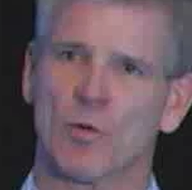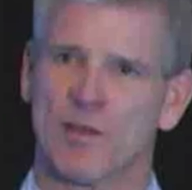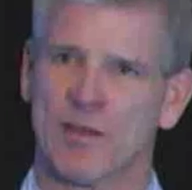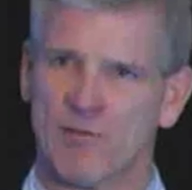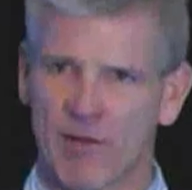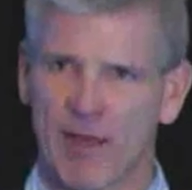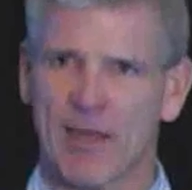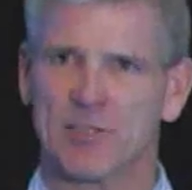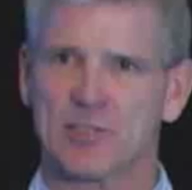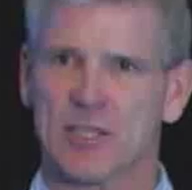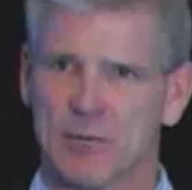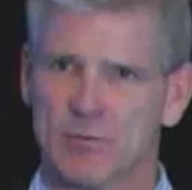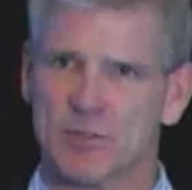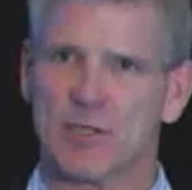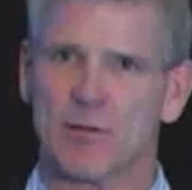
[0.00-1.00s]
the advantage
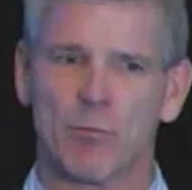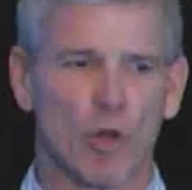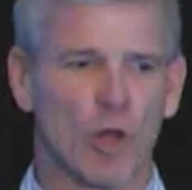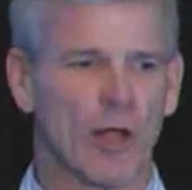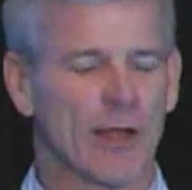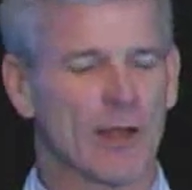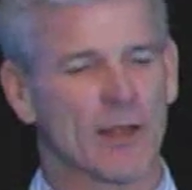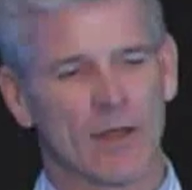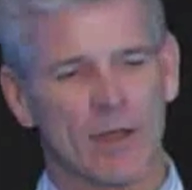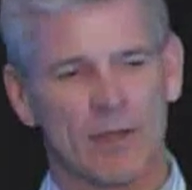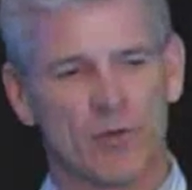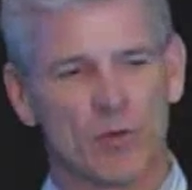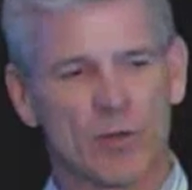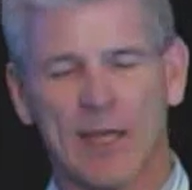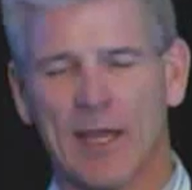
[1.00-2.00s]
comes into play.
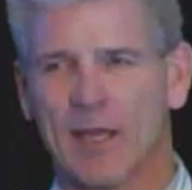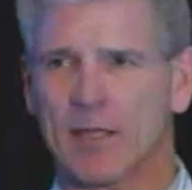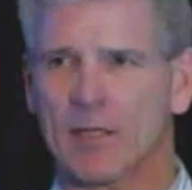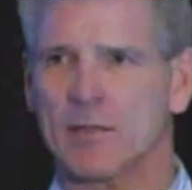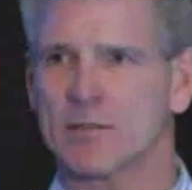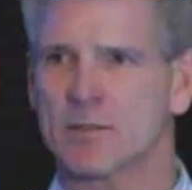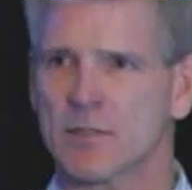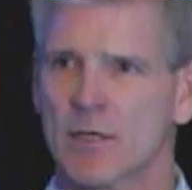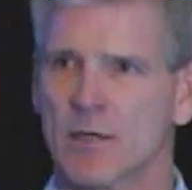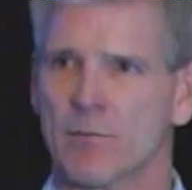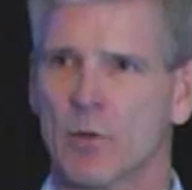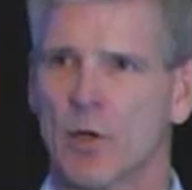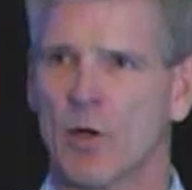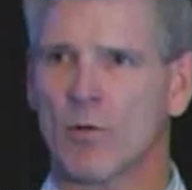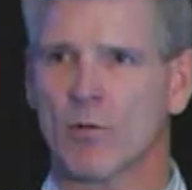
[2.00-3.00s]
If you can't get this on a
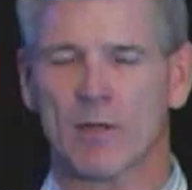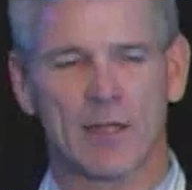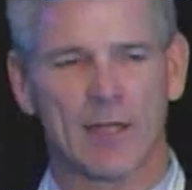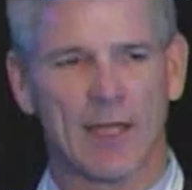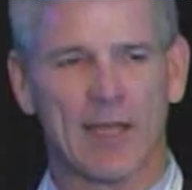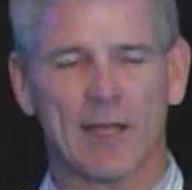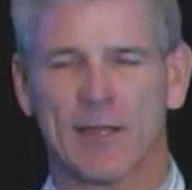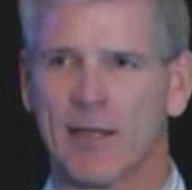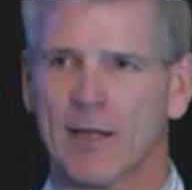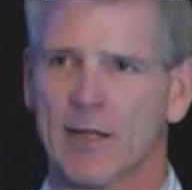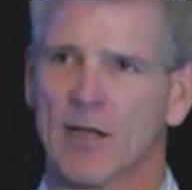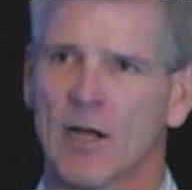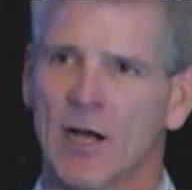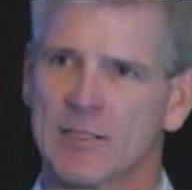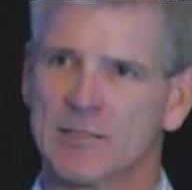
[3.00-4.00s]
boat, can't get
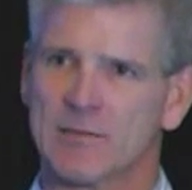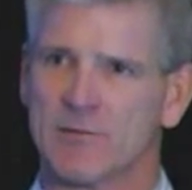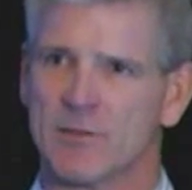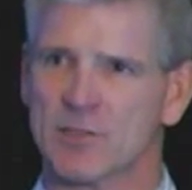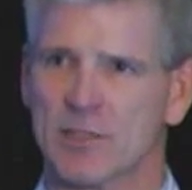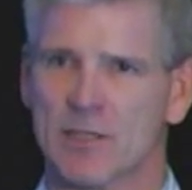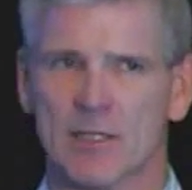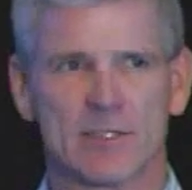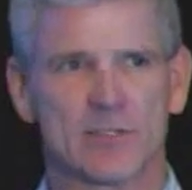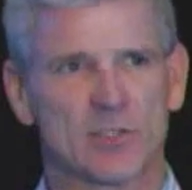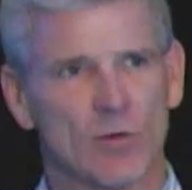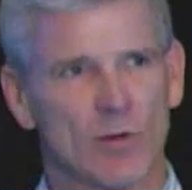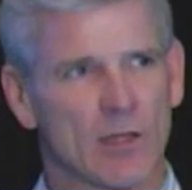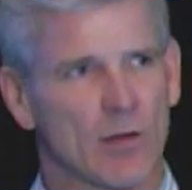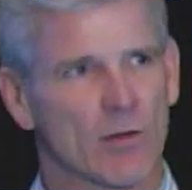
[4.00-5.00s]
it cost efficiently
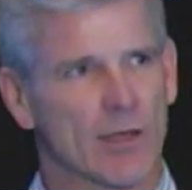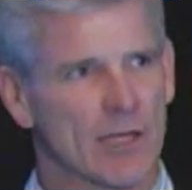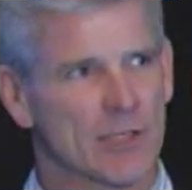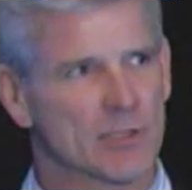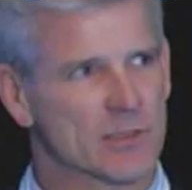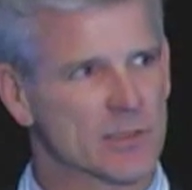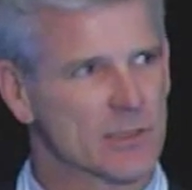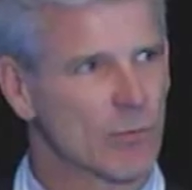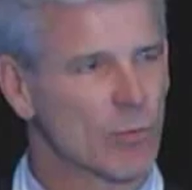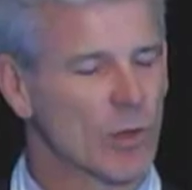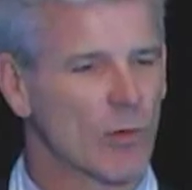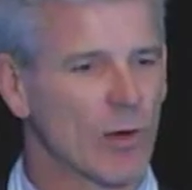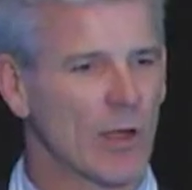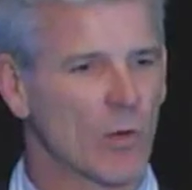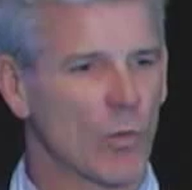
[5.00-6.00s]
to a location
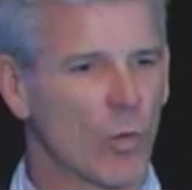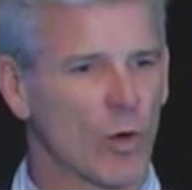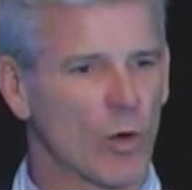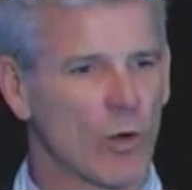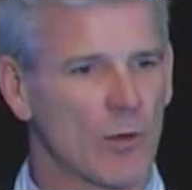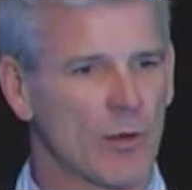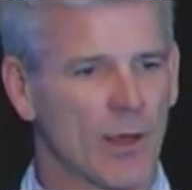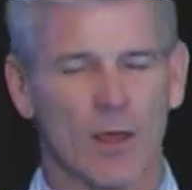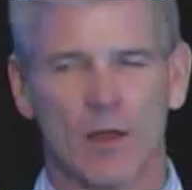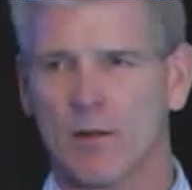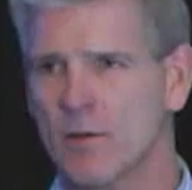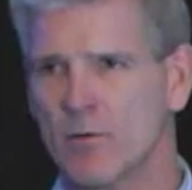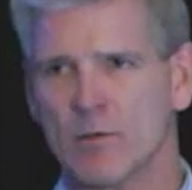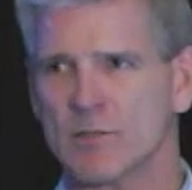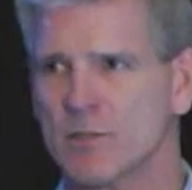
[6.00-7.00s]
somewhere around the world,
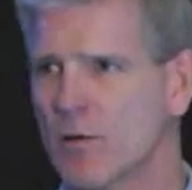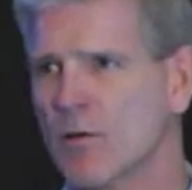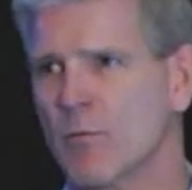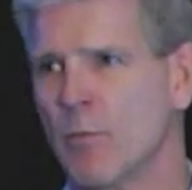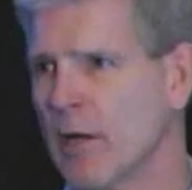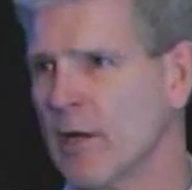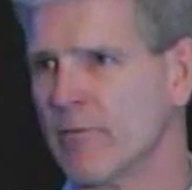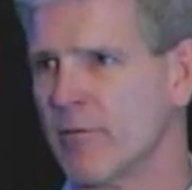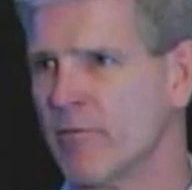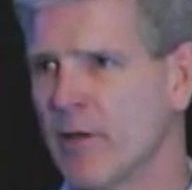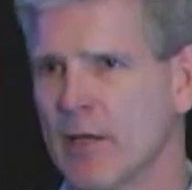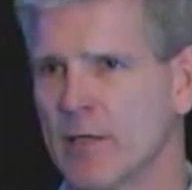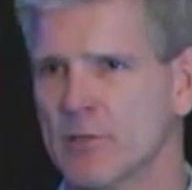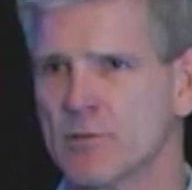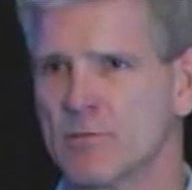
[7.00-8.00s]
there is no competitive
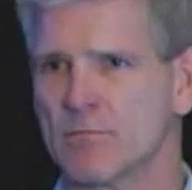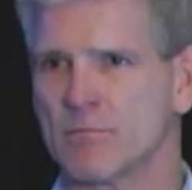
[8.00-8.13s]
advantage.